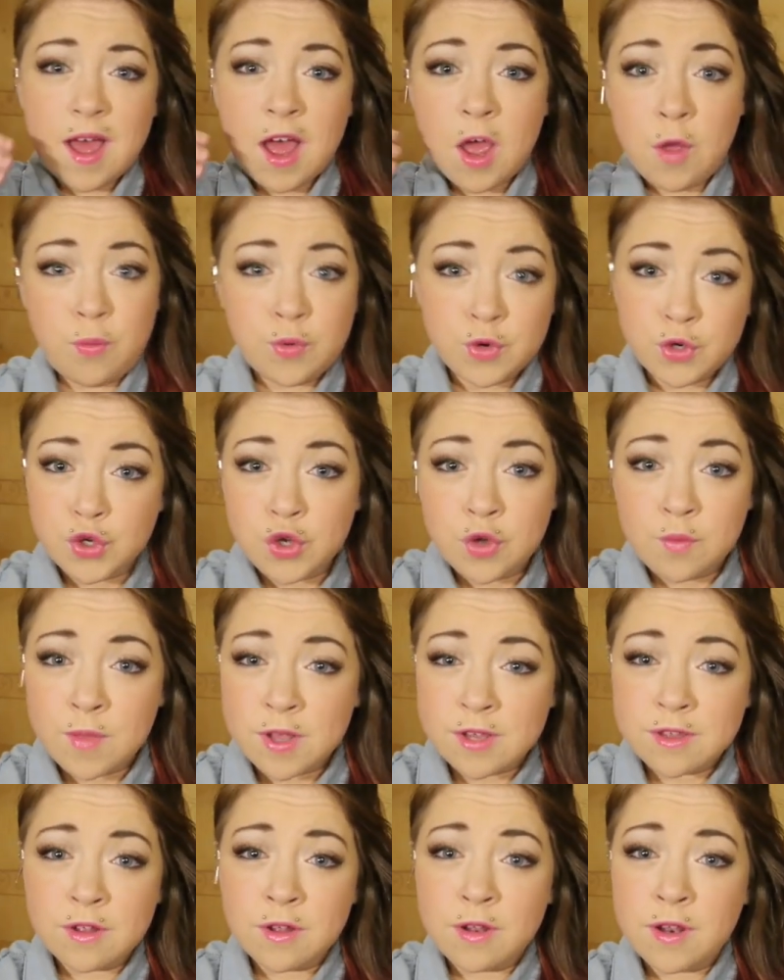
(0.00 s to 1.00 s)
I presume
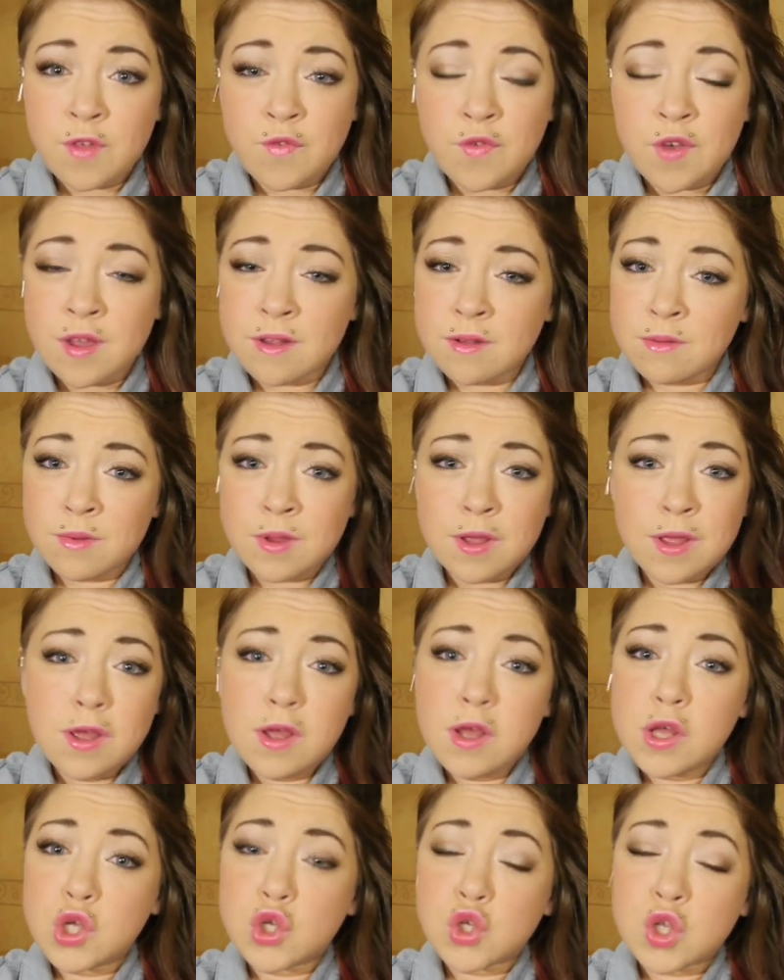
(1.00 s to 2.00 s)
they're still living.
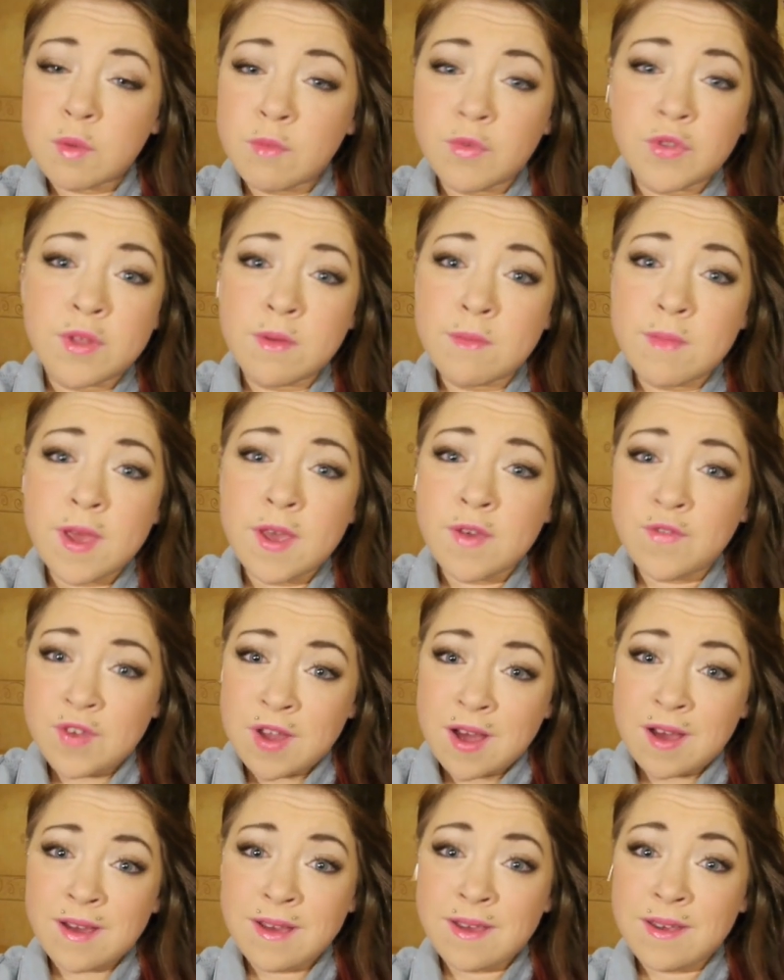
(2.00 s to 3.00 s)
Some of them may have
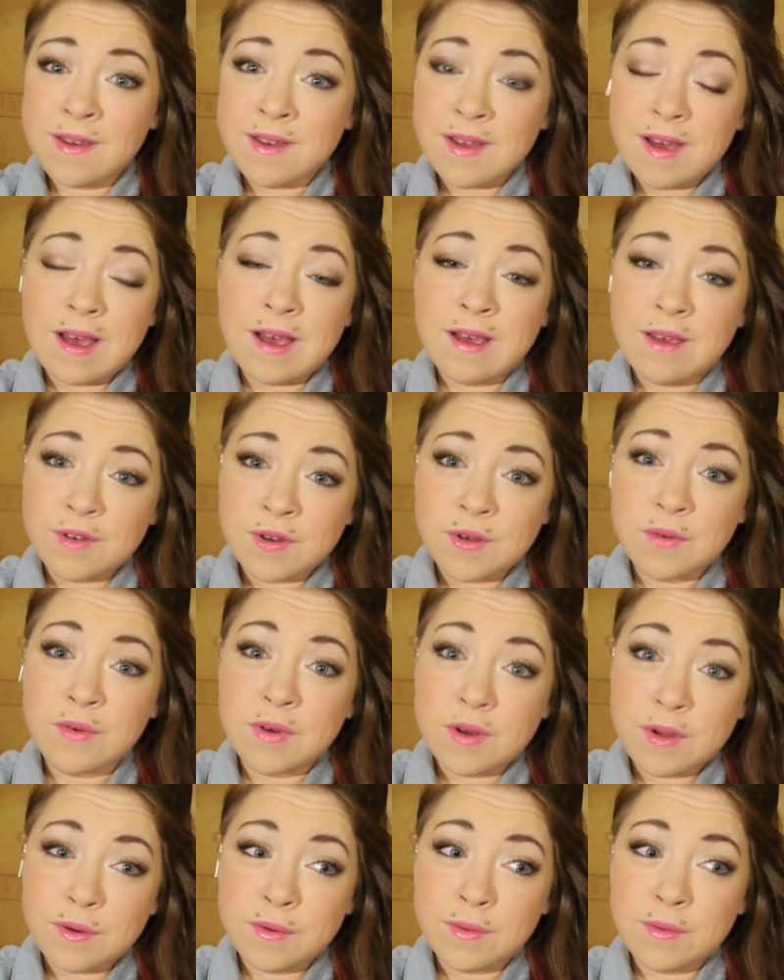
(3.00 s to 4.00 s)
died. I
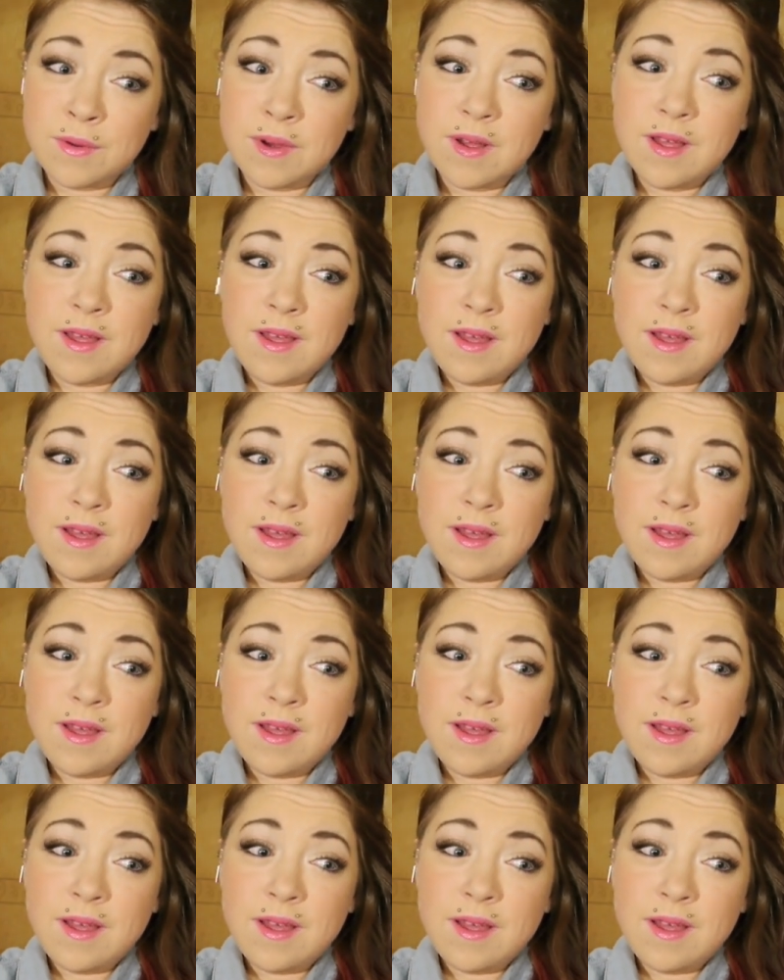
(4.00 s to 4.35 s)
don't know.